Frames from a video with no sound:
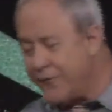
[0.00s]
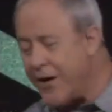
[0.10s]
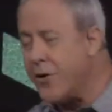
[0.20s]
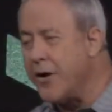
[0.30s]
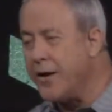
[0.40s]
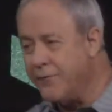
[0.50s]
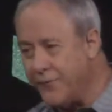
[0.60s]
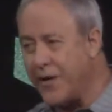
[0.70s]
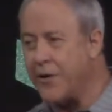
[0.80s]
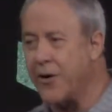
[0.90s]
very,
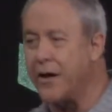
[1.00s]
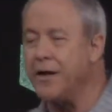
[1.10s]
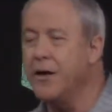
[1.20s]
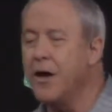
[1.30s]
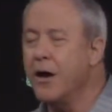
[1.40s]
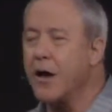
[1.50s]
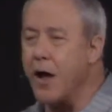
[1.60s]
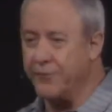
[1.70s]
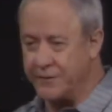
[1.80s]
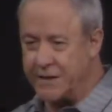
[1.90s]
very
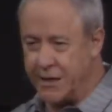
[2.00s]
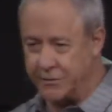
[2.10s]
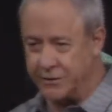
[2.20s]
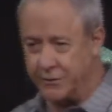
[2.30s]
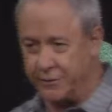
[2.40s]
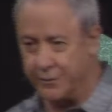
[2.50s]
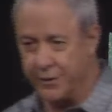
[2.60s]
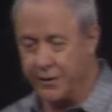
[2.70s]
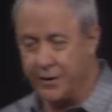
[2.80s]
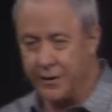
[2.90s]
confrontational.
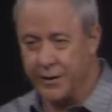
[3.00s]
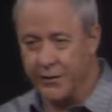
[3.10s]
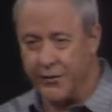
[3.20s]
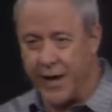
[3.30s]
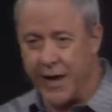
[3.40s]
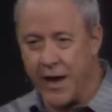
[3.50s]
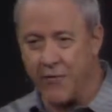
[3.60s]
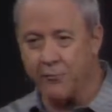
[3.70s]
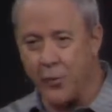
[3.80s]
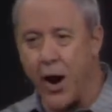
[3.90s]
They
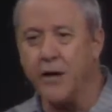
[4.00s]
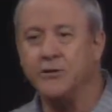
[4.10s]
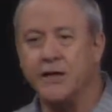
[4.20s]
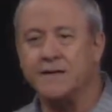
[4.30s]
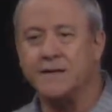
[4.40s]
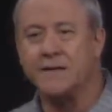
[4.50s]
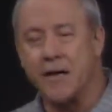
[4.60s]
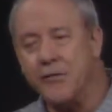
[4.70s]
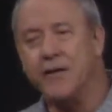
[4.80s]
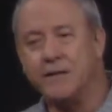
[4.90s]
have brought Jesus,
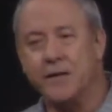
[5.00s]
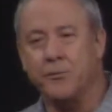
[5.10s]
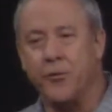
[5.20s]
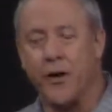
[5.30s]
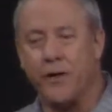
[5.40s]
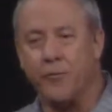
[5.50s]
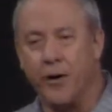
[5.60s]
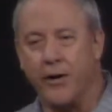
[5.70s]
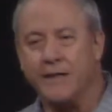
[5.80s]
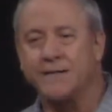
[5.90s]
I think, to the point
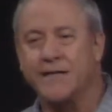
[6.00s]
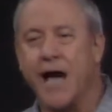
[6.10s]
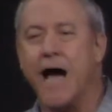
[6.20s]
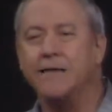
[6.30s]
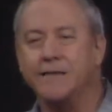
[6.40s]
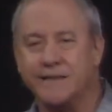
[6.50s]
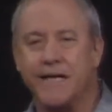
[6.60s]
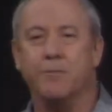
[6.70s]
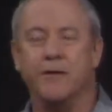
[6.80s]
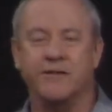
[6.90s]
where he's got to
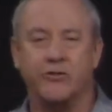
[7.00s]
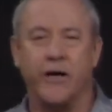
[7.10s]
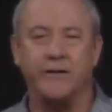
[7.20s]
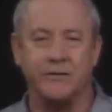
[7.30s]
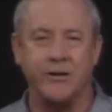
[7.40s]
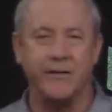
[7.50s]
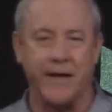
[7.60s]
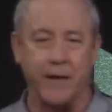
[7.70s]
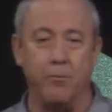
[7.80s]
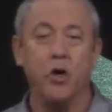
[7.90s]
demonstrate to
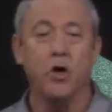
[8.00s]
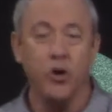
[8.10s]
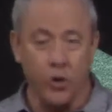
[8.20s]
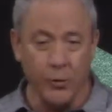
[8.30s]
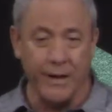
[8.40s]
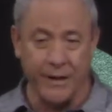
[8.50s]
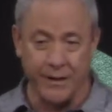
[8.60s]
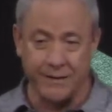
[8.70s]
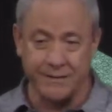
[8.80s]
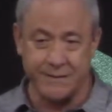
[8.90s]
them who he
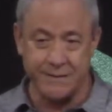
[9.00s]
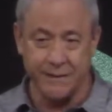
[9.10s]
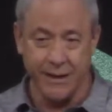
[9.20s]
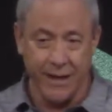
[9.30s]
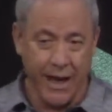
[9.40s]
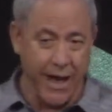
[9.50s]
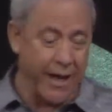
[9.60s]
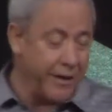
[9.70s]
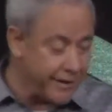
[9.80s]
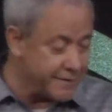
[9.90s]
is
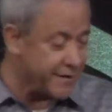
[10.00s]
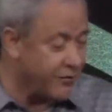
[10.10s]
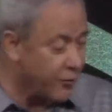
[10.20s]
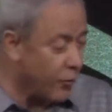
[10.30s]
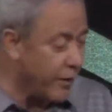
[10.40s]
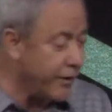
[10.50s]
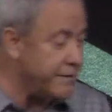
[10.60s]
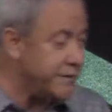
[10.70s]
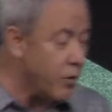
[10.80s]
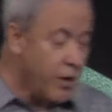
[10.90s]
and his authority.
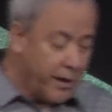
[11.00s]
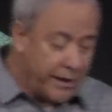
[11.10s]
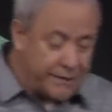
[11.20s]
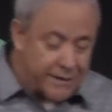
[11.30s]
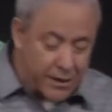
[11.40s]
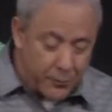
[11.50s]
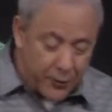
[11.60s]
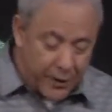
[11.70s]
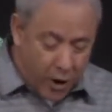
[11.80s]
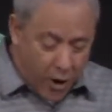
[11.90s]
So he's going to
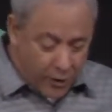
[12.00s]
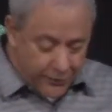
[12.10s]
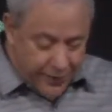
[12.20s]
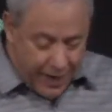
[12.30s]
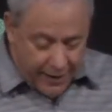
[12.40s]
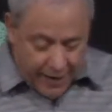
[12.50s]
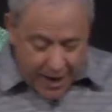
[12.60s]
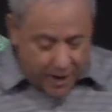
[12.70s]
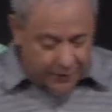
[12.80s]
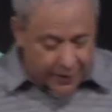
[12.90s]
bring all of that
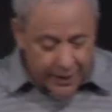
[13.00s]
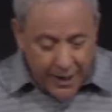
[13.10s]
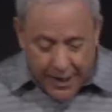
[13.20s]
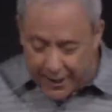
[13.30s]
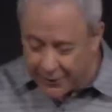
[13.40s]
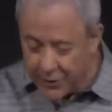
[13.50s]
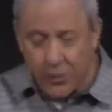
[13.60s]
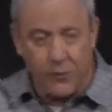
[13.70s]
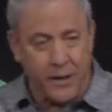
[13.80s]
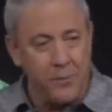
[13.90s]
out. And, and you
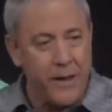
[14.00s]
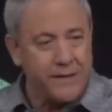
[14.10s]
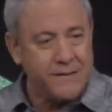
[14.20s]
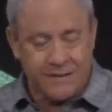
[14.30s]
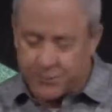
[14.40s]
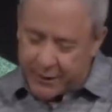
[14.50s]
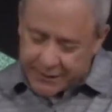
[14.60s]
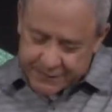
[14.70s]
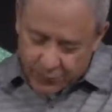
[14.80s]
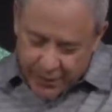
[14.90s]
know what amazes me
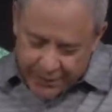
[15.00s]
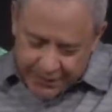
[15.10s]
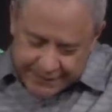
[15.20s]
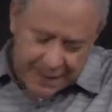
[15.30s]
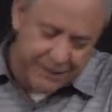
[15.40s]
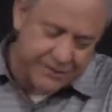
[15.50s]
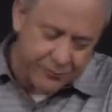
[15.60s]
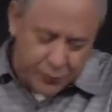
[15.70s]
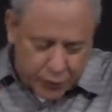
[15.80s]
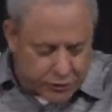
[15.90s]
is the way these guys
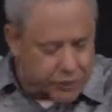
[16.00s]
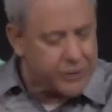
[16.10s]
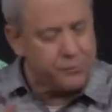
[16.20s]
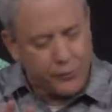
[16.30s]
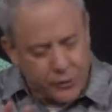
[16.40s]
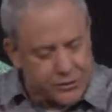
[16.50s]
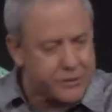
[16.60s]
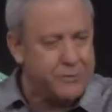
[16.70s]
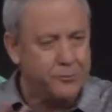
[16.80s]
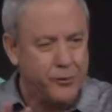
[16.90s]
have pushed and
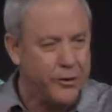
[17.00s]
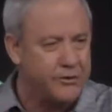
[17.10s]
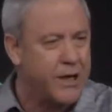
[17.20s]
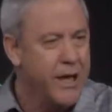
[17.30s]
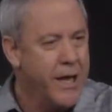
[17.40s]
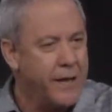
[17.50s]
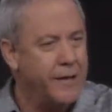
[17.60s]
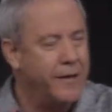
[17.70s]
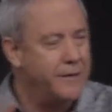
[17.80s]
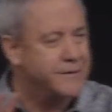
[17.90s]
pushed and pushed. And
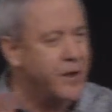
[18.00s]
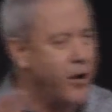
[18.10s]
it it's